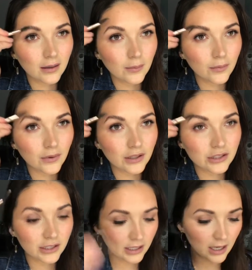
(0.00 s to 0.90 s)
brush
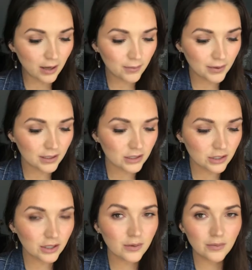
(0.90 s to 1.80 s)
it up into
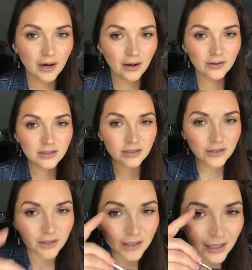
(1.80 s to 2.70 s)
your brows so
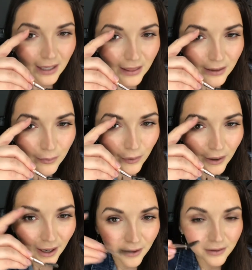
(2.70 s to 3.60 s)
you can get them more
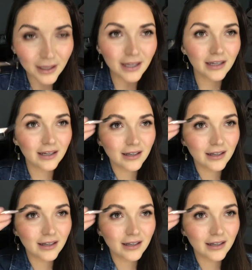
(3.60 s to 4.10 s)
hair-like.